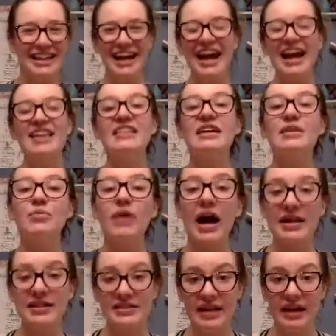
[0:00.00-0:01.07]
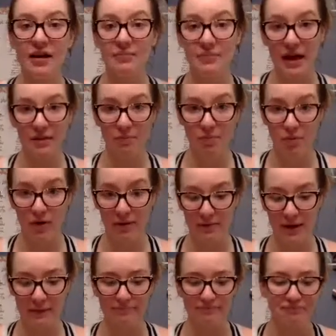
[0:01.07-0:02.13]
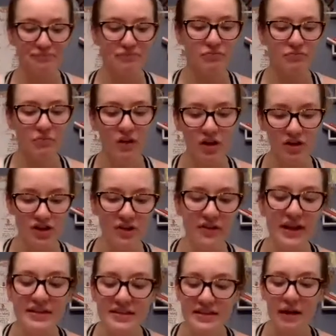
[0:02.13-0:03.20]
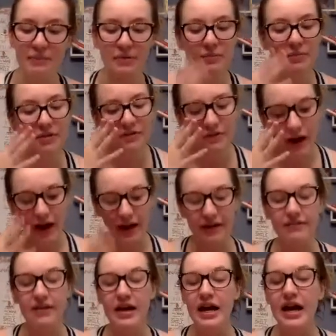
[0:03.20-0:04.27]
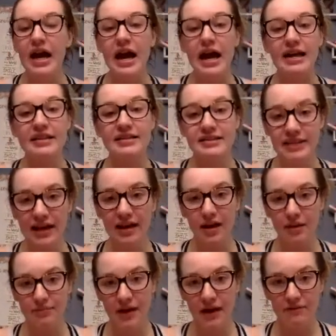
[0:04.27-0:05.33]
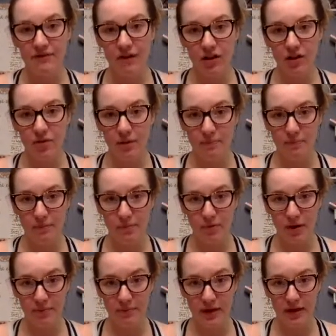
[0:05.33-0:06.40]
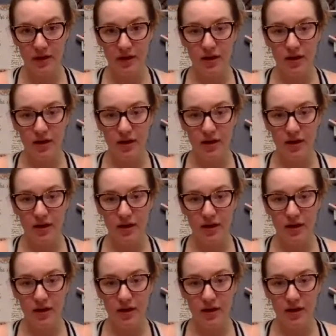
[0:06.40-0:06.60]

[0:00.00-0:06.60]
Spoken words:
And then I set up that appointment. So that's step number 5, is set up that follow-up appointment.